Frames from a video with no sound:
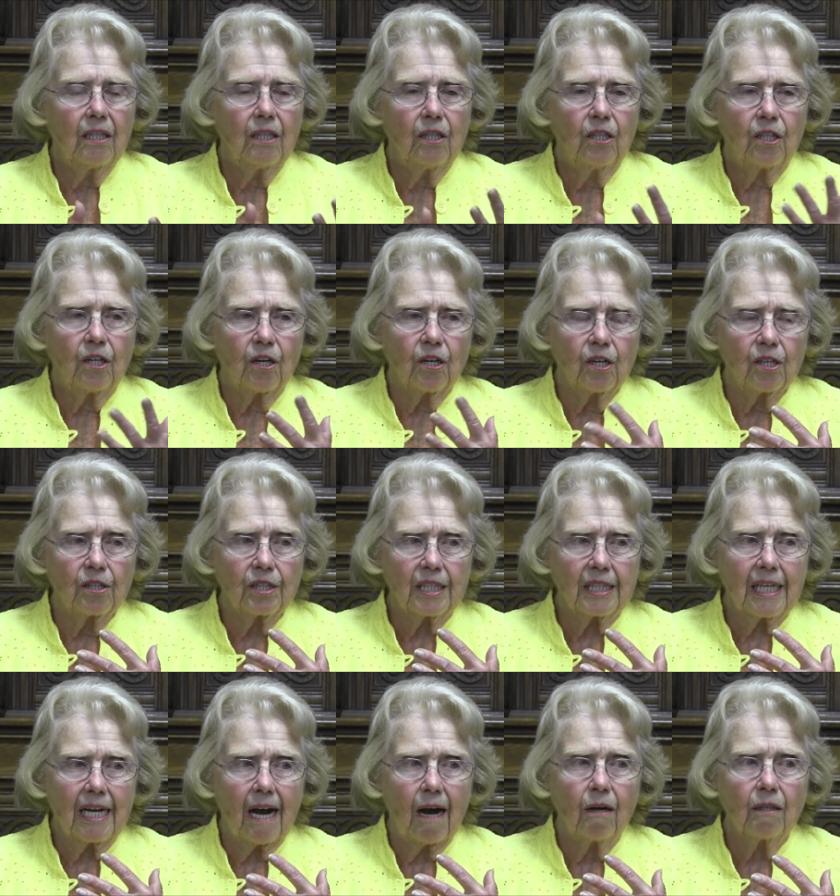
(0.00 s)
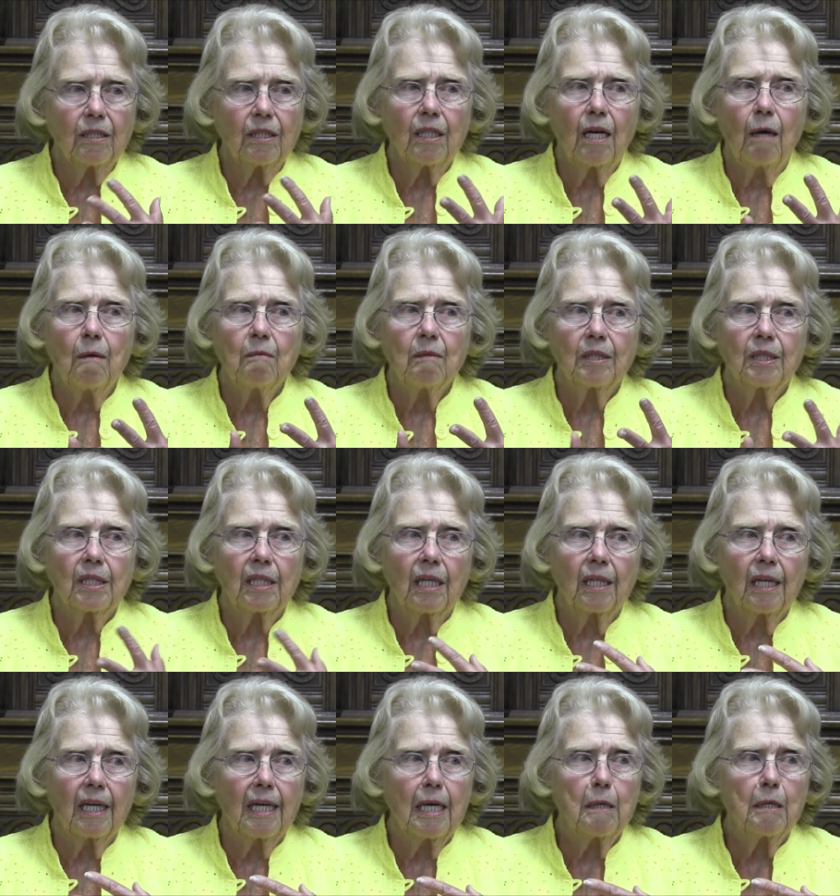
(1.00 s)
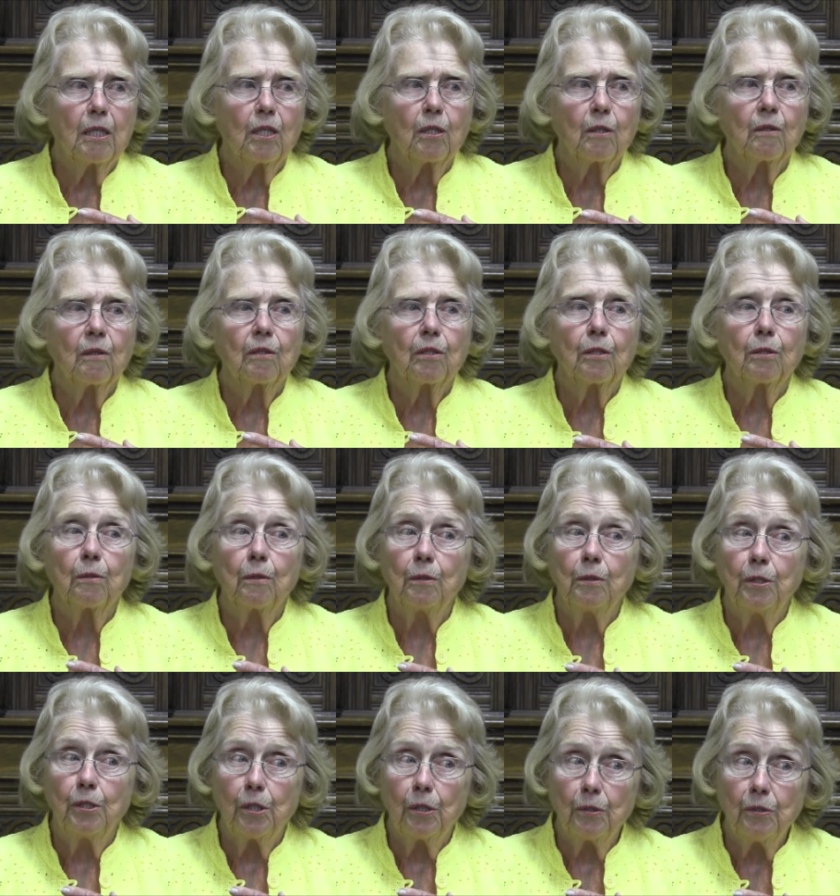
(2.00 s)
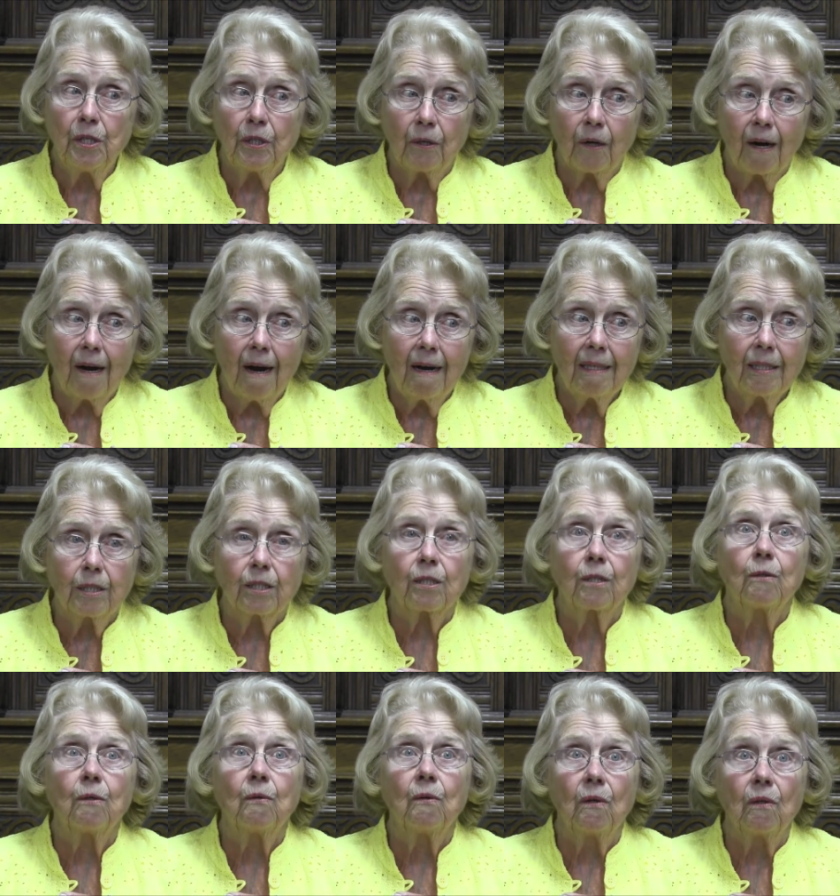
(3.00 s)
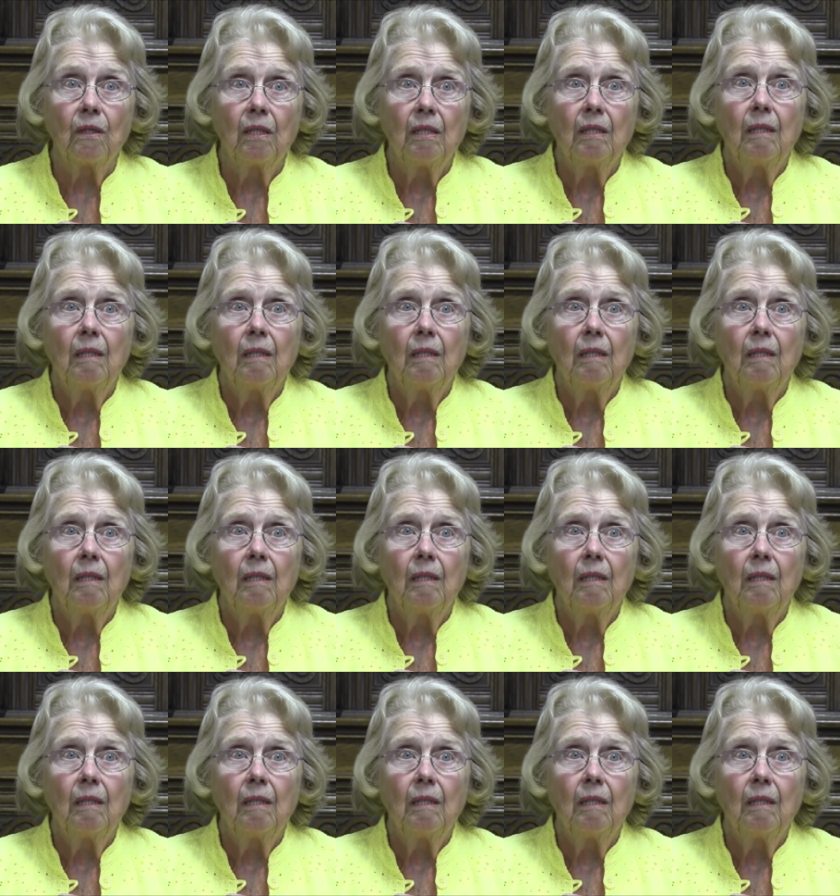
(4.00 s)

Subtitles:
Girl Scouts. I was a leader through junior high school